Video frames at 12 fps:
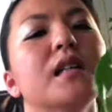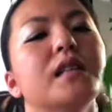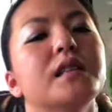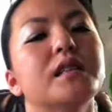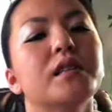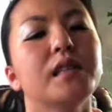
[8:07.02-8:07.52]

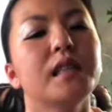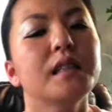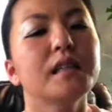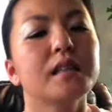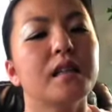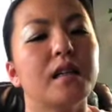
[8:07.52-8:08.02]
So
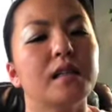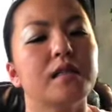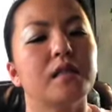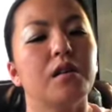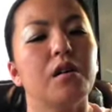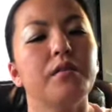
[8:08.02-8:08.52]
these guys
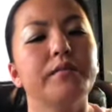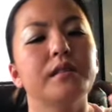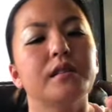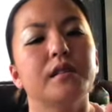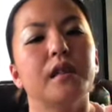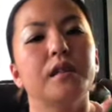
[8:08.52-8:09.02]
are
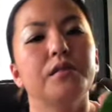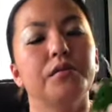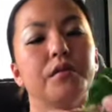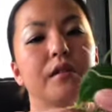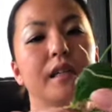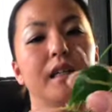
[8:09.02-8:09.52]
almost done
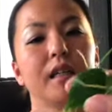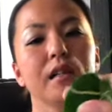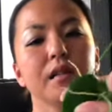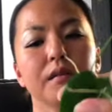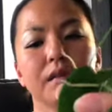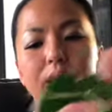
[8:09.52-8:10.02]
rooting.
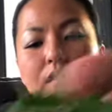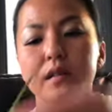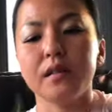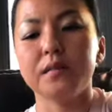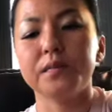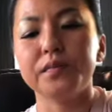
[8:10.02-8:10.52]

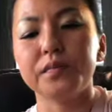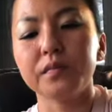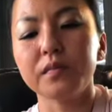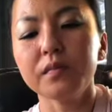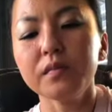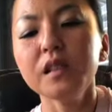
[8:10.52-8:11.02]

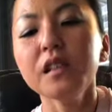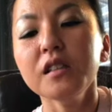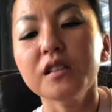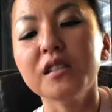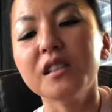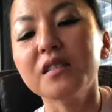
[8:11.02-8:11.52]

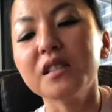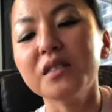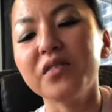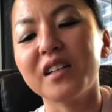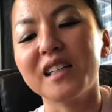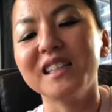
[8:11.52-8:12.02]
So this was
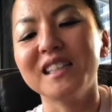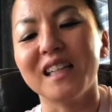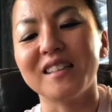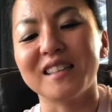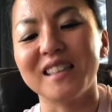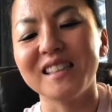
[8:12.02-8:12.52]
very
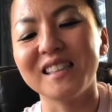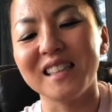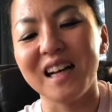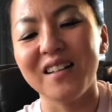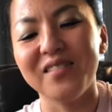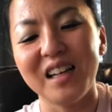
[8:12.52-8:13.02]
generous.
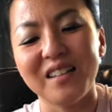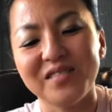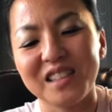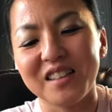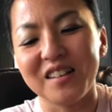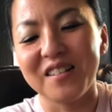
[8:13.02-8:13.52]
I am
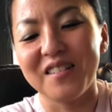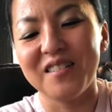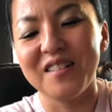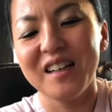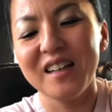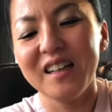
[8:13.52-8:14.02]

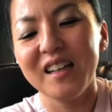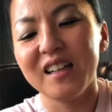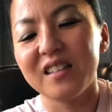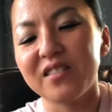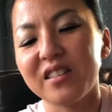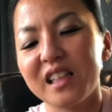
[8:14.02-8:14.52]
so
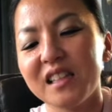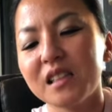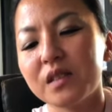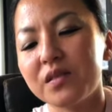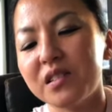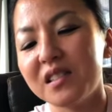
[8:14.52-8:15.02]
ever
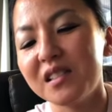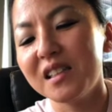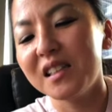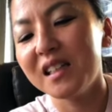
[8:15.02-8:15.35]
thankful